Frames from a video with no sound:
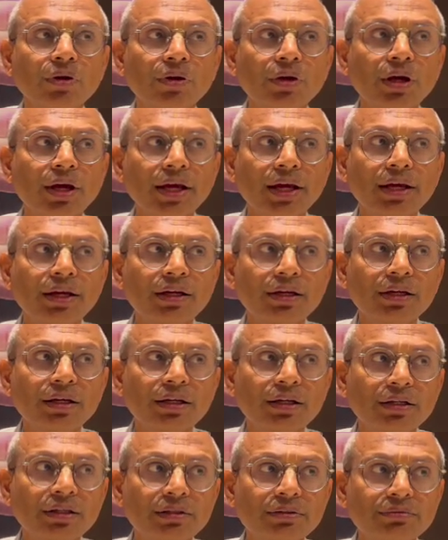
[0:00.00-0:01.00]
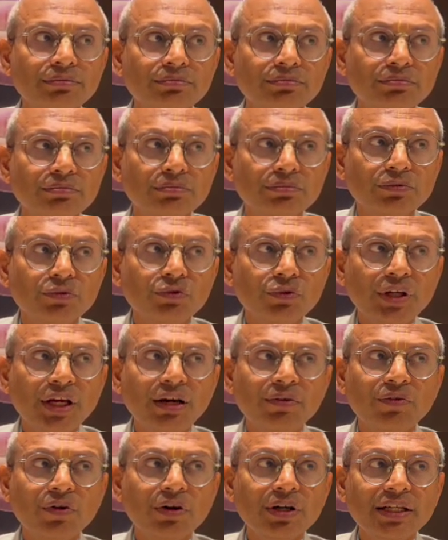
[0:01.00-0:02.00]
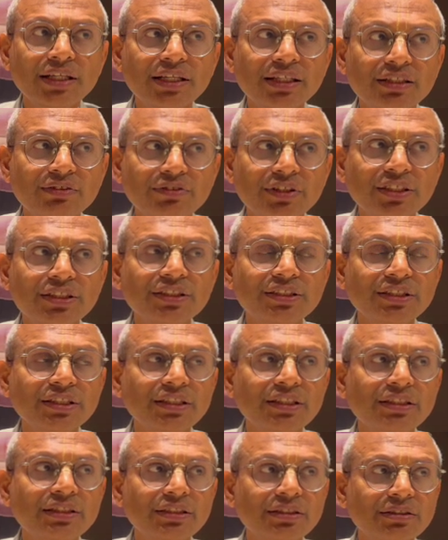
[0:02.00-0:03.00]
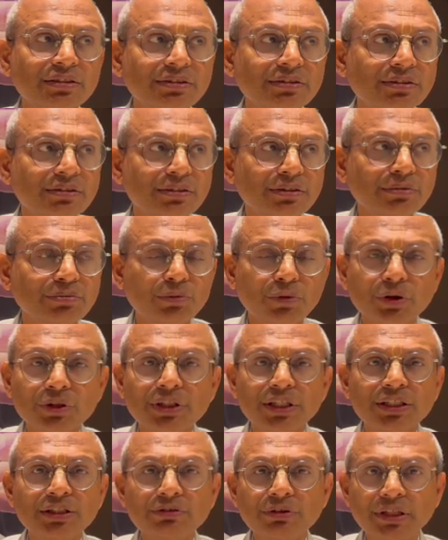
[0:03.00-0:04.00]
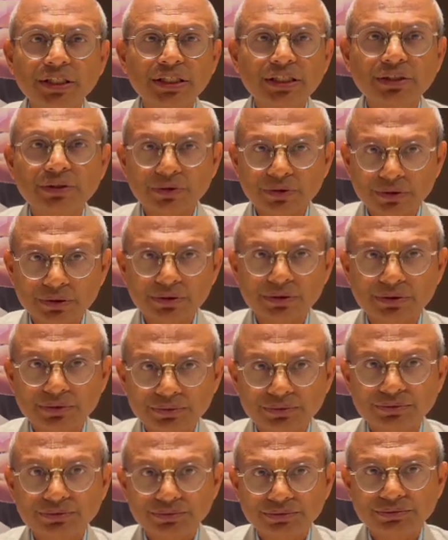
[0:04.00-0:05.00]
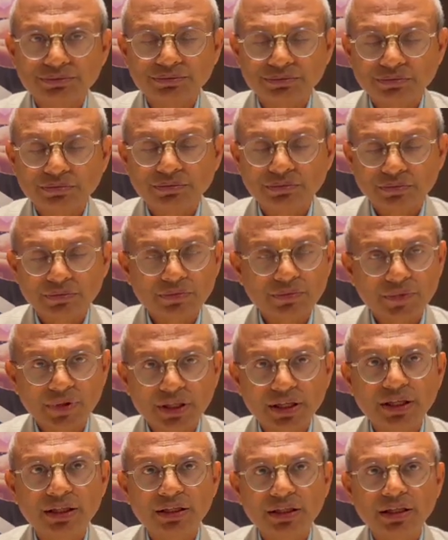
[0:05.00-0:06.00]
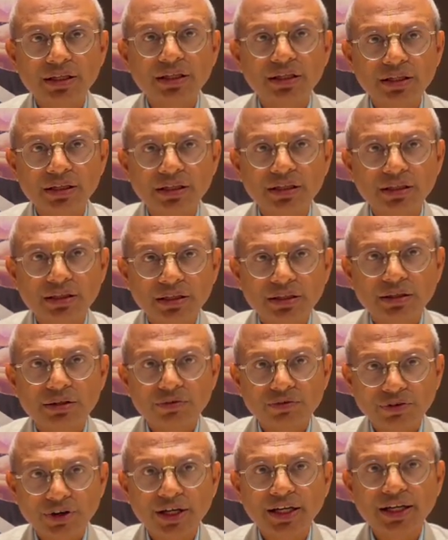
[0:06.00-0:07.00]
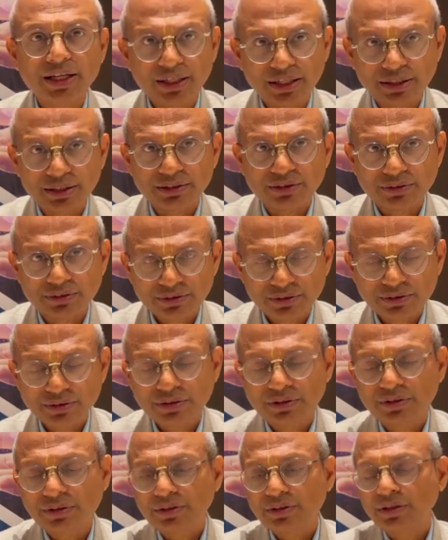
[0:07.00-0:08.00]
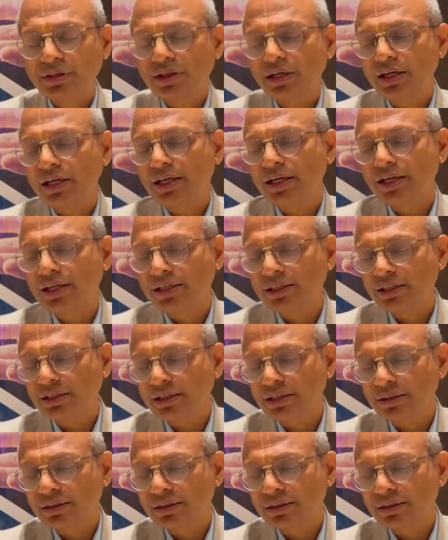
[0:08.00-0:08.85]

And we have already invested more than 20 crore in the funding. And